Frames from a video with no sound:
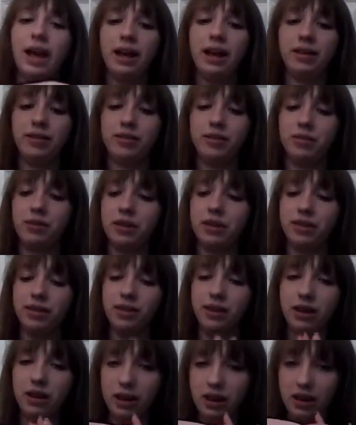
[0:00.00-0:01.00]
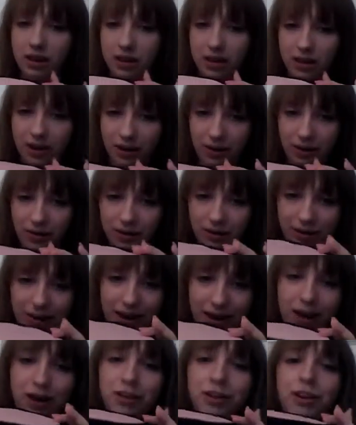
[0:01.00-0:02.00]
as you can see, there's
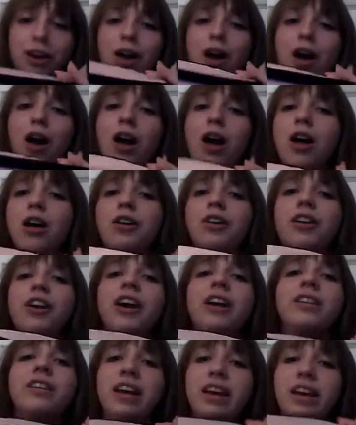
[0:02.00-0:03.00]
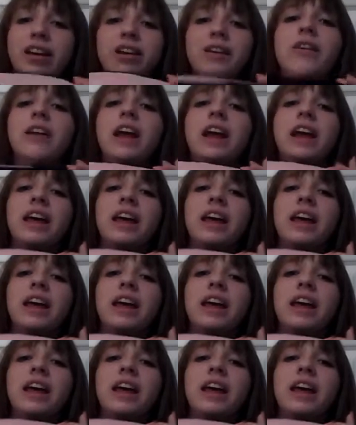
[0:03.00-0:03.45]
like our long rectangle,